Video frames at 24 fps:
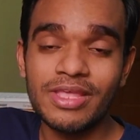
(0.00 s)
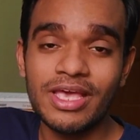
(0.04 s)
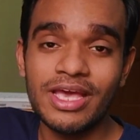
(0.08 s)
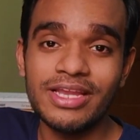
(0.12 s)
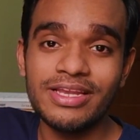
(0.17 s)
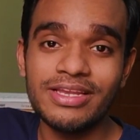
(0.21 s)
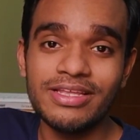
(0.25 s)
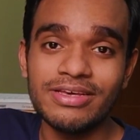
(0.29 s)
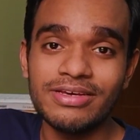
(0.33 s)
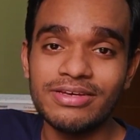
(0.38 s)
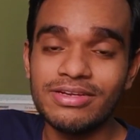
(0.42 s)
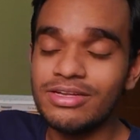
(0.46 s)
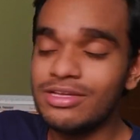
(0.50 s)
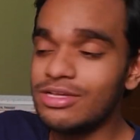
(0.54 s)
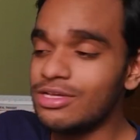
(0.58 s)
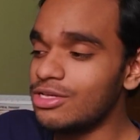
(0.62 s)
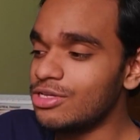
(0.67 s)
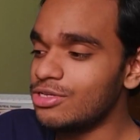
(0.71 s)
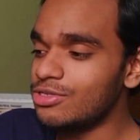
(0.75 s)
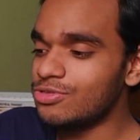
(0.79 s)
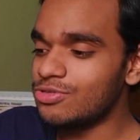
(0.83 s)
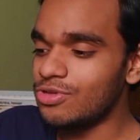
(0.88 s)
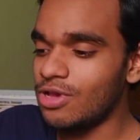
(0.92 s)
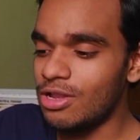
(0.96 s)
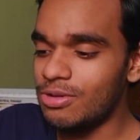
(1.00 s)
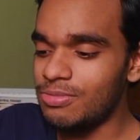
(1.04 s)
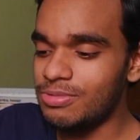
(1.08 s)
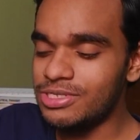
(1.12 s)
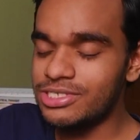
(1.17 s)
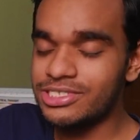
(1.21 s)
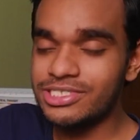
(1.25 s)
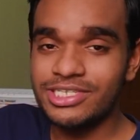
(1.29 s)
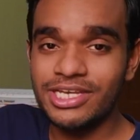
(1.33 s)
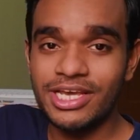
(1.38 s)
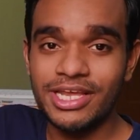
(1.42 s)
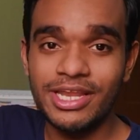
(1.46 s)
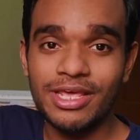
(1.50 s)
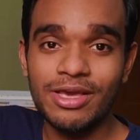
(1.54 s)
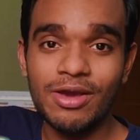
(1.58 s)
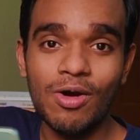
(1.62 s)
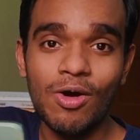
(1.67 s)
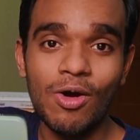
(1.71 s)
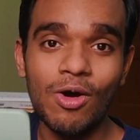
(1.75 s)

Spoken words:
a year, so I'll be sharing